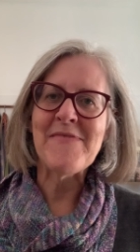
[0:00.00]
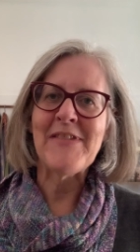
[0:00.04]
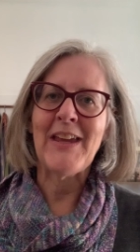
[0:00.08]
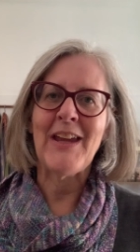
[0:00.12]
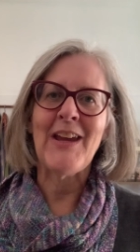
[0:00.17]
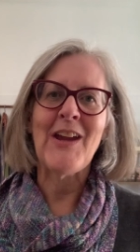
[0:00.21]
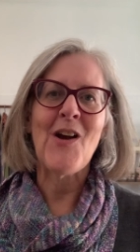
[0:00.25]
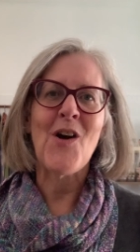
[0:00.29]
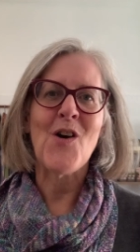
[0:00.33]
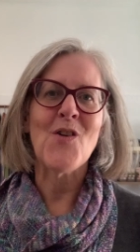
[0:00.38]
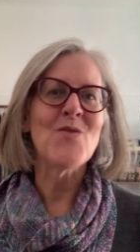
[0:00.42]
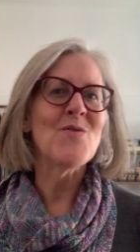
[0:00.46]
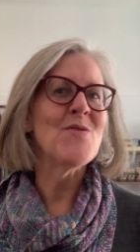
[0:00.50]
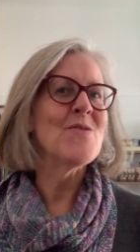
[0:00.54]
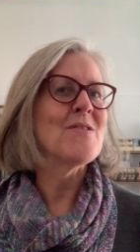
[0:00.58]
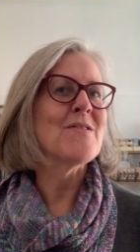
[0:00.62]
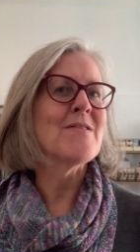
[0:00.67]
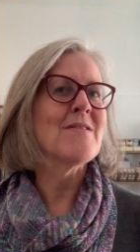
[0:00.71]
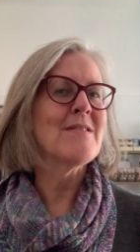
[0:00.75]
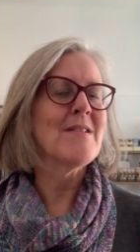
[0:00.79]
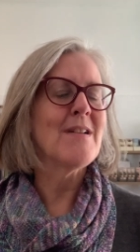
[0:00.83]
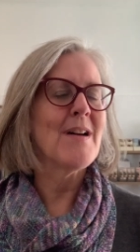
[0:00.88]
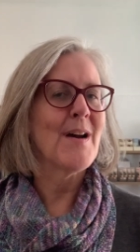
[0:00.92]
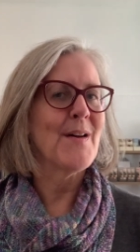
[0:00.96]
the
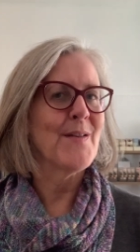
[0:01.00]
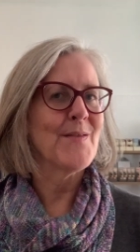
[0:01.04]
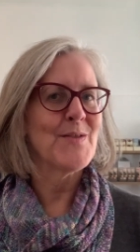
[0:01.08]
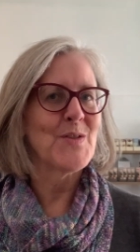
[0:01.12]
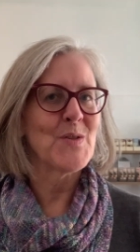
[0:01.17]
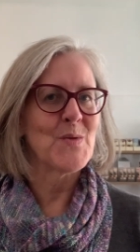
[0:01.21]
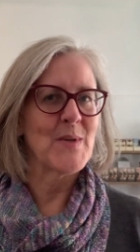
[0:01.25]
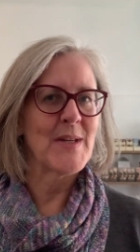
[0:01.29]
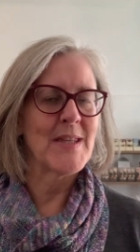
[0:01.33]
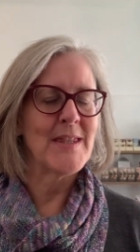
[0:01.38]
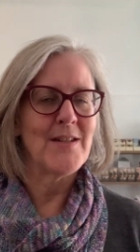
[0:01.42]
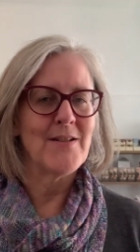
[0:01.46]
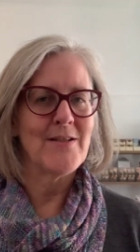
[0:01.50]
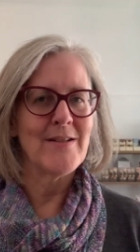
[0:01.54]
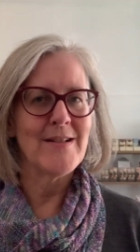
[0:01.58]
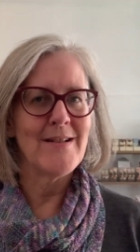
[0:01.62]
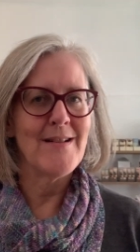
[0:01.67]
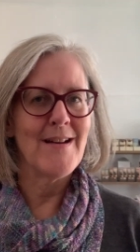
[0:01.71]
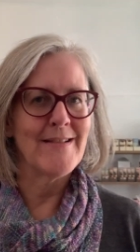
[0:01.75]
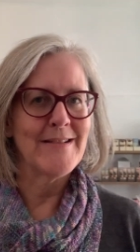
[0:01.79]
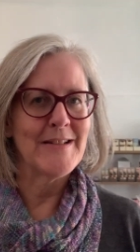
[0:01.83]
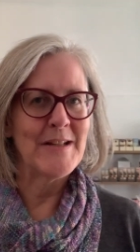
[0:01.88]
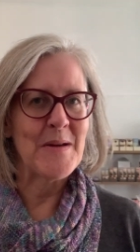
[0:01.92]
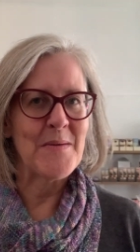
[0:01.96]
owner of String Theory
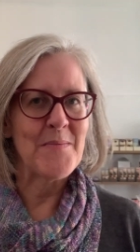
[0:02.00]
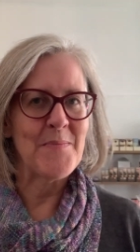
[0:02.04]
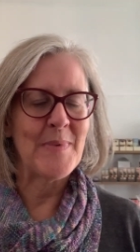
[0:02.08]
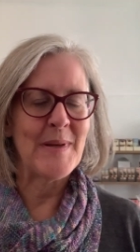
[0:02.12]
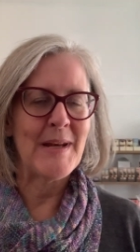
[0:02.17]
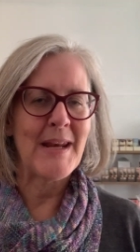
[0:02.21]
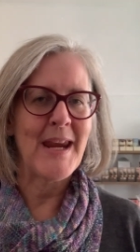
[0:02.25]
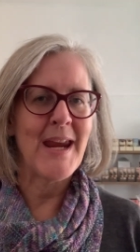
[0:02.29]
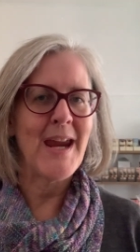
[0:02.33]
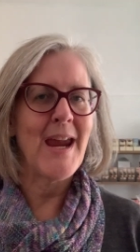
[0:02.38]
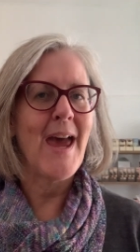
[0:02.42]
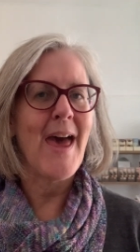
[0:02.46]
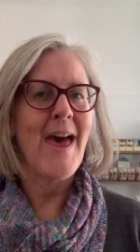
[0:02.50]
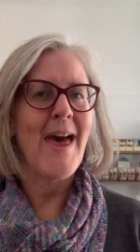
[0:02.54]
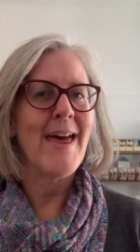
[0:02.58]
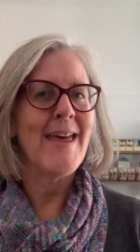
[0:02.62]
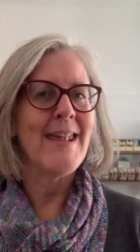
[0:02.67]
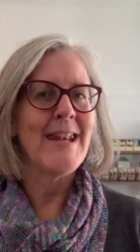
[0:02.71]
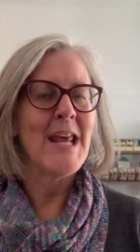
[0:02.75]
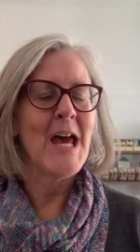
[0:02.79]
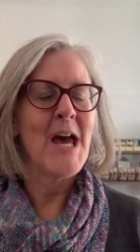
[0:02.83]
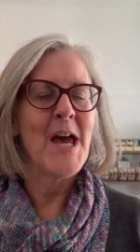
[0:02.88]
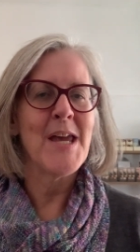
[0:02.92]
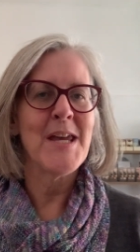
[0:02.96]
Yarn Company
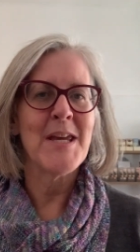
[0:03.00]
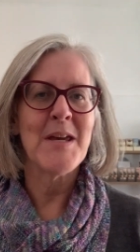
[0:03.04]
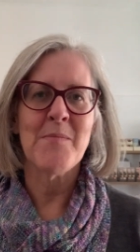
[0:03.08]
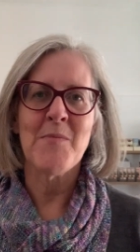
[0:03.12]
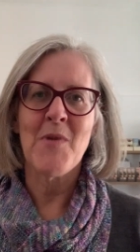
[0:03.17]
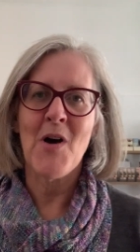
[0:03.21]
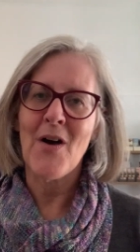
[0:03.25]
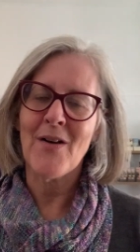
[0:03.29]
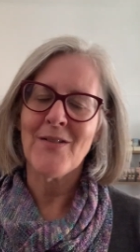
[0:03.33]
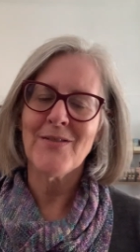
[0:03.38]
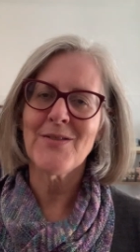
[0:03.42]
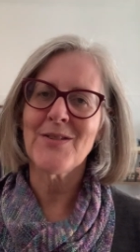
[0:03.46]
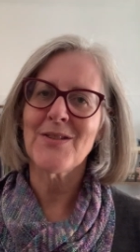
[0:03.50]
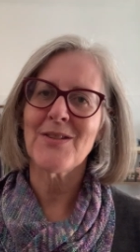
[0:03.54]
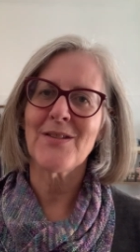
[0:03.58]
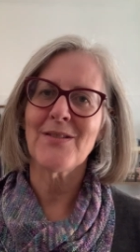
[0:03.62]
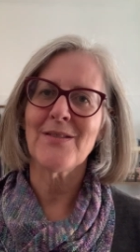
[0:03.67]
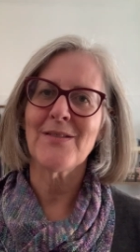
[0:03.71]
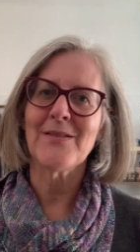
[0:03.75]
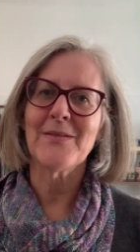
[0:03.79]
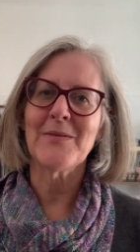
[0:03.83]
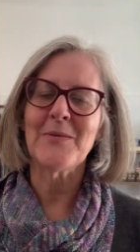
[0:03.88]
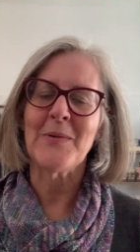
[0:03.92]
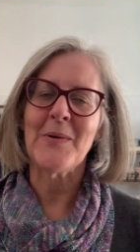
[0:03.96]
and I am
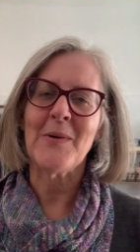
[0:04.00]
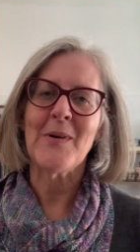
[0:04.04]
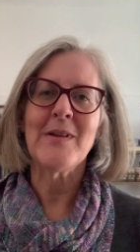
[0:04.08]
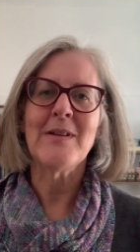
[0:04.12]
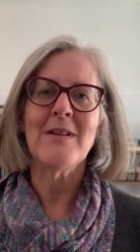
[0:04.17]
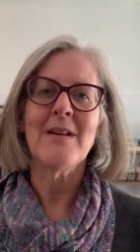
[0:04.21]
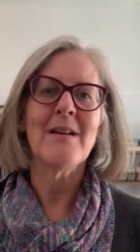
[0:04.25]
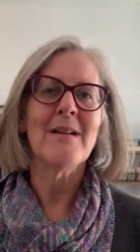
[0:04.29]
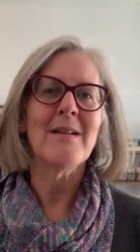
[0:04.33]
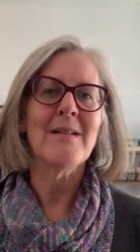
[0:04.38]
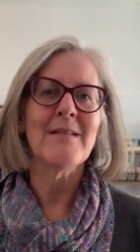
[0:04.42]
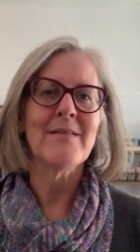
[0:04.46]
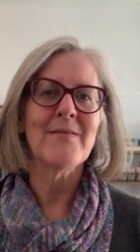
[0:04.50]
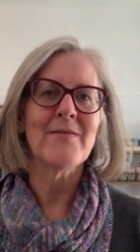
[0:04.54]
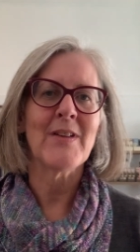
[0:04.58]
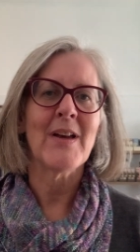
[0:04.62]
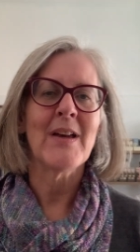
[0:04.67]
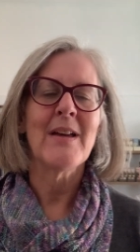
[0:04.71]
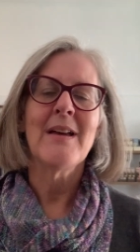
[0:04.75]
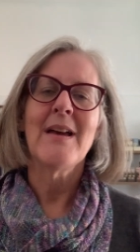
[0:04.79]
also one of